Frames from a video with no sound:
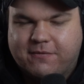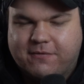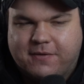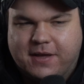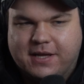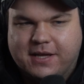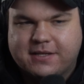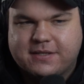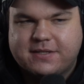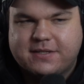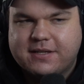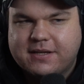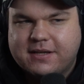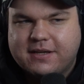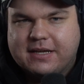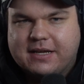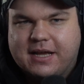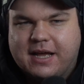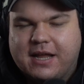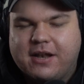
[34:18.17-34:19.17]
things.
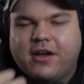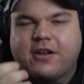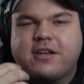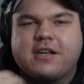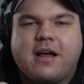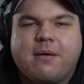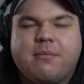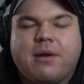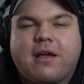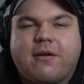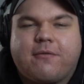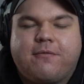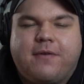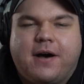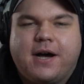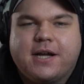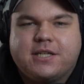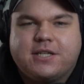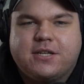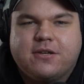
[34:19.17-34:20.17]
And not that I'm like
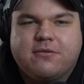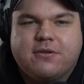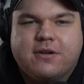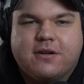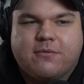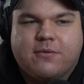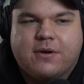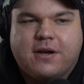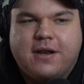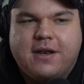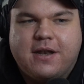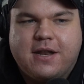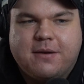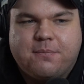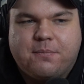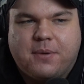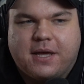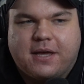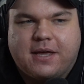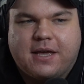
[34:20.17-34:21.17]
fine-tuned and want to
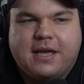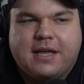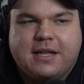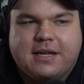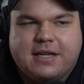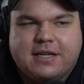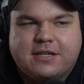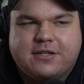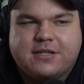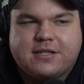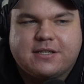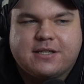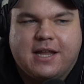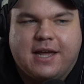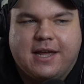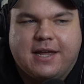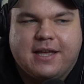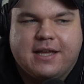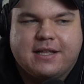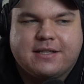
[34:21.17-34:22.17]
nitpick it, it's just
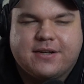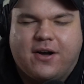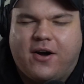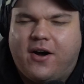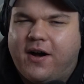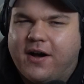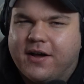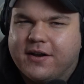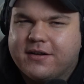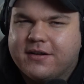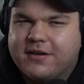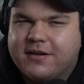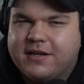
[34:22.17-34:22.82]
like it's odd.